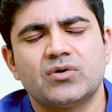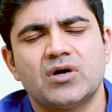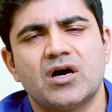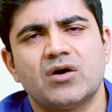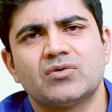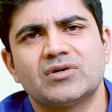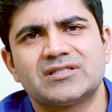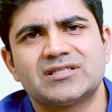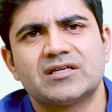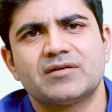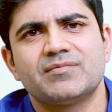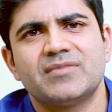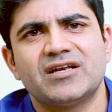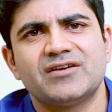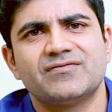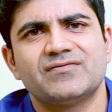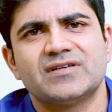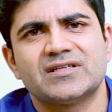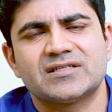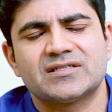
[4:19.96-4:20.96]
how does it
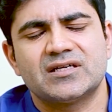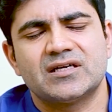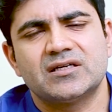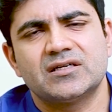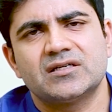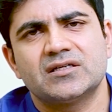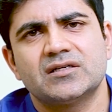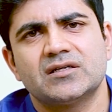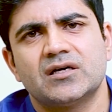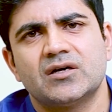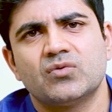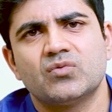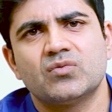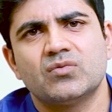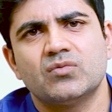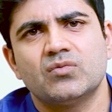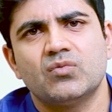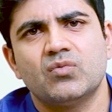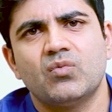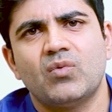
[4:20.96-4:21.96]
manifest, and
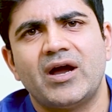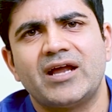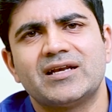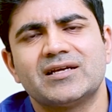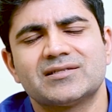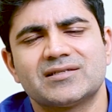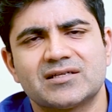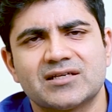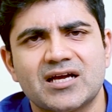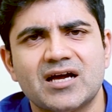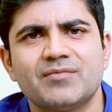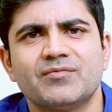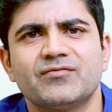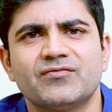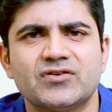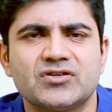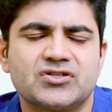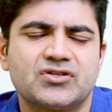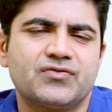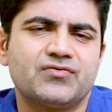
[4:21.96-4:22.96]
why does it come
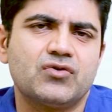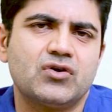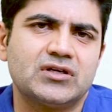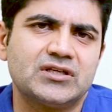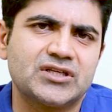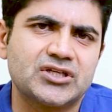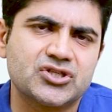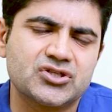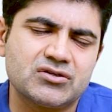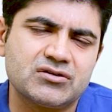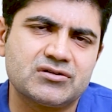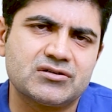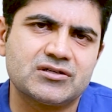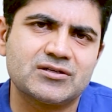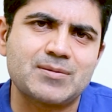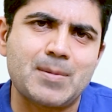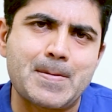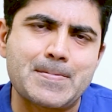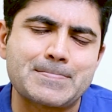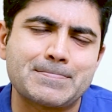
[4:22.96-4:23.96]
first of all in the
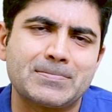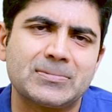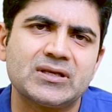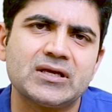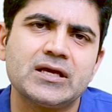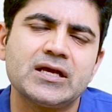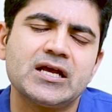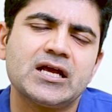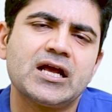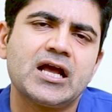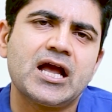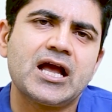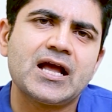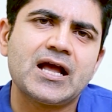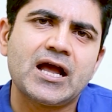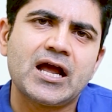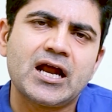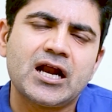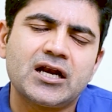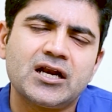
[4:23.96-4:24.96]
children.
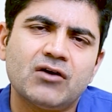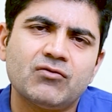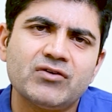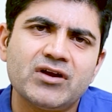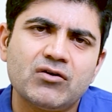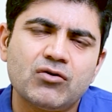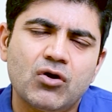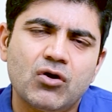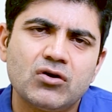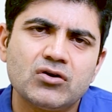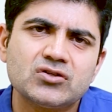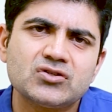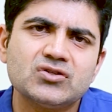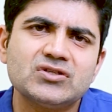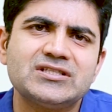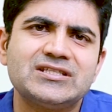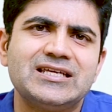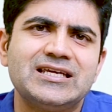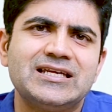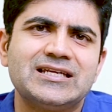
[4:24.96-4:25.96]
Now we have also
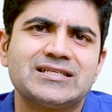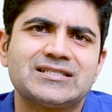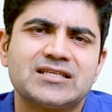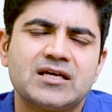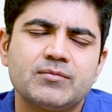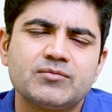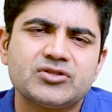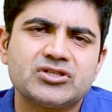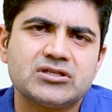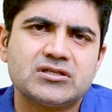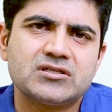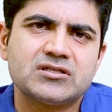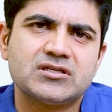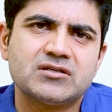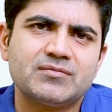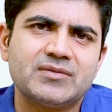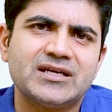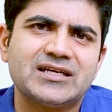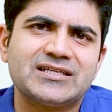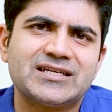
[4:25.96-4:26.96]
seen some
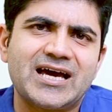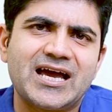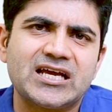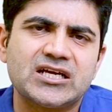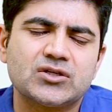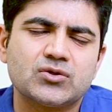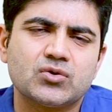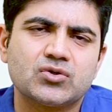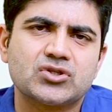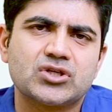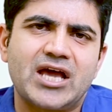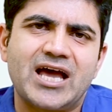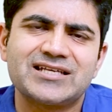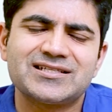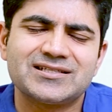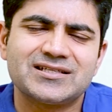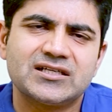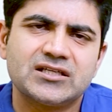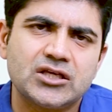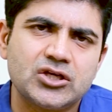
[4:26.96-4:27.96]
children being diagnosed, as
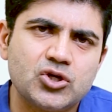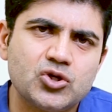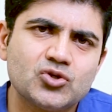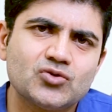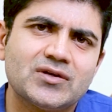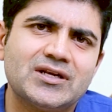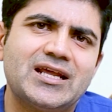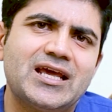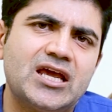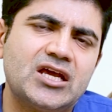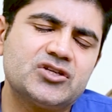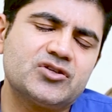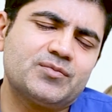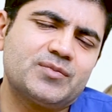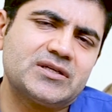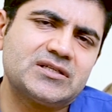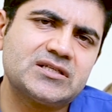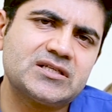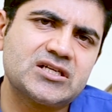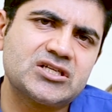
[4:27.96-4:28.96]
I said, the usual age of
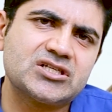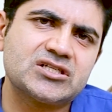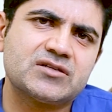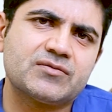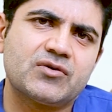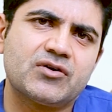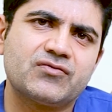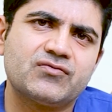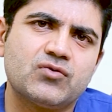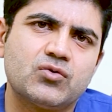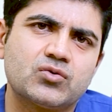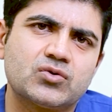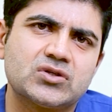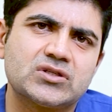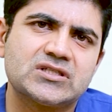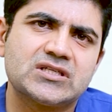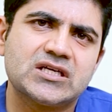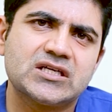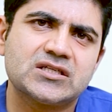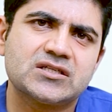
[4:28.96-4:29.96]
presentation is about 4 to
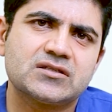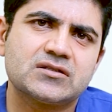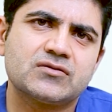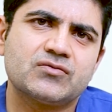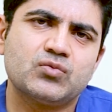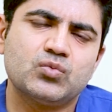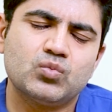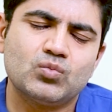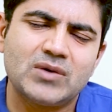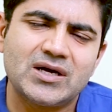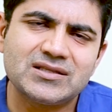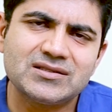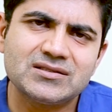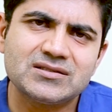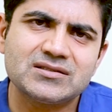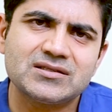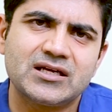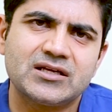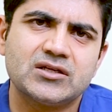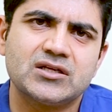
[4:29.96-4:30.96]
6
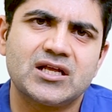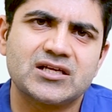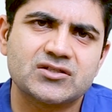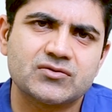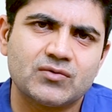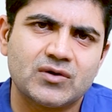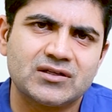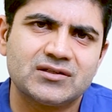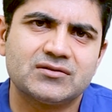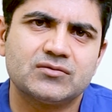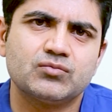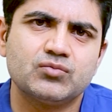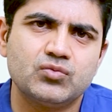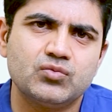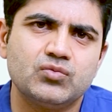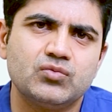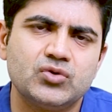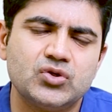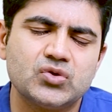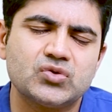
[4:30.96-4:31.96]
months, and that's what
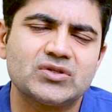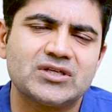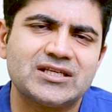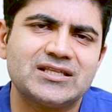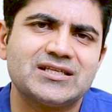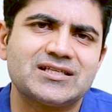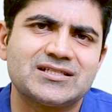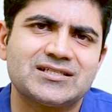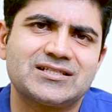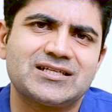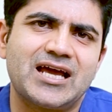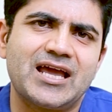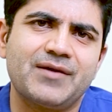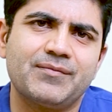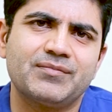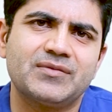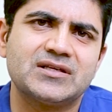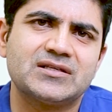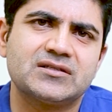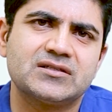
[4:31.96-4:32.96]
usually this
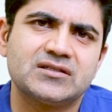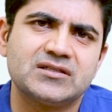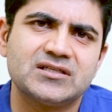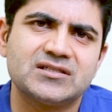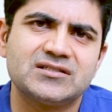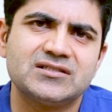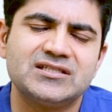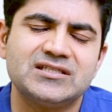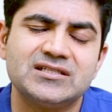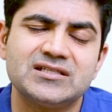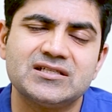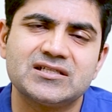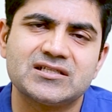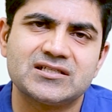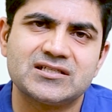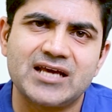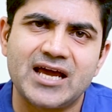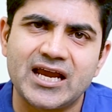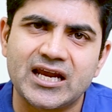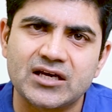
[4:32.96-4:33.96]
time this disease is
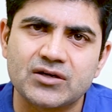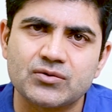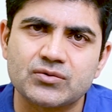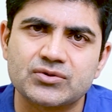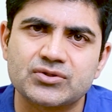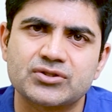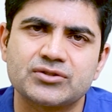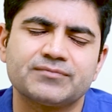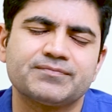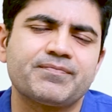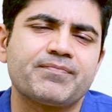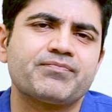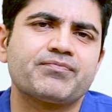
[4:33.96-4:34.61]
diagnosed.